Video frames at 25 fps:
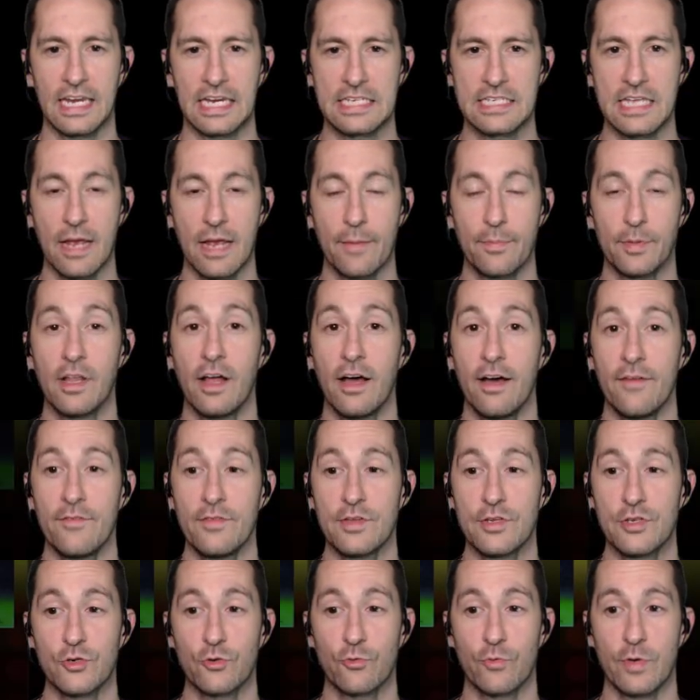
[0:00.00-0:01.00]
an example
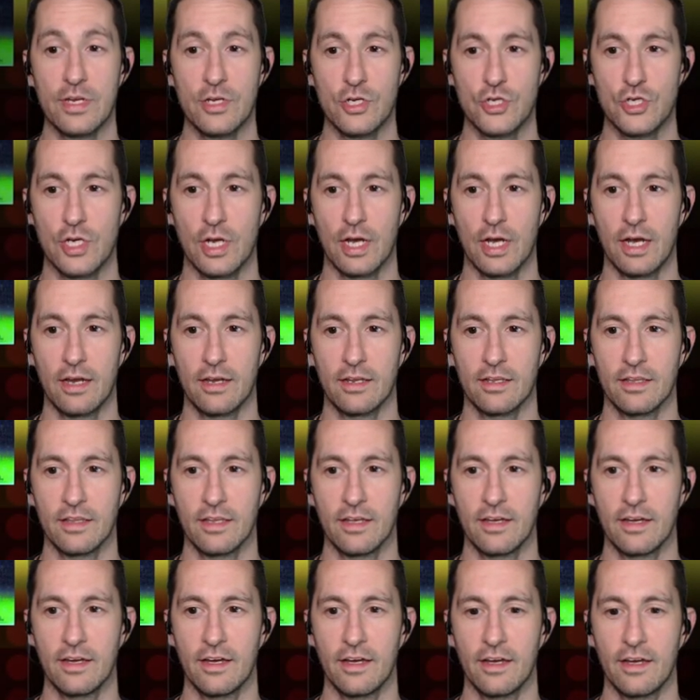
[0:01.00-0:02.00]
of the screenshot.
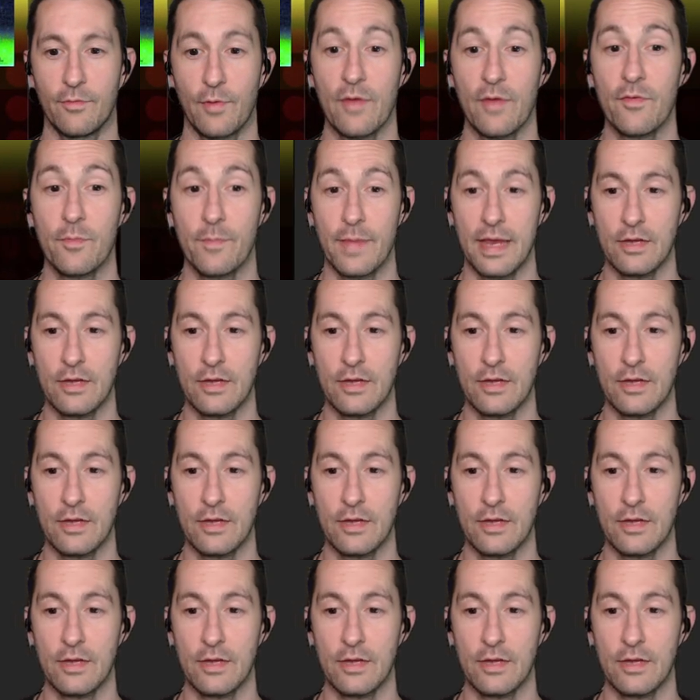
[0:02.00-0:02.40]
We have